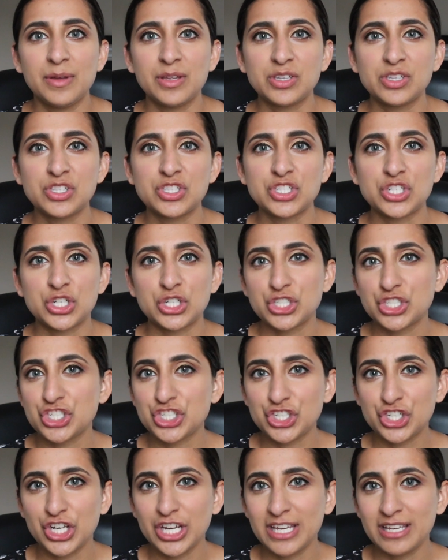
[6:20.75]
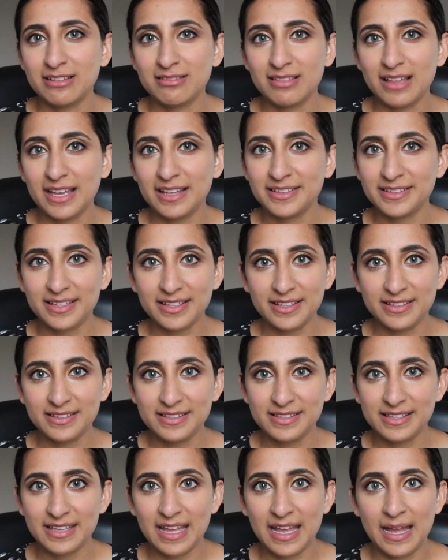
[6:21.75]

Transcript: surgery license,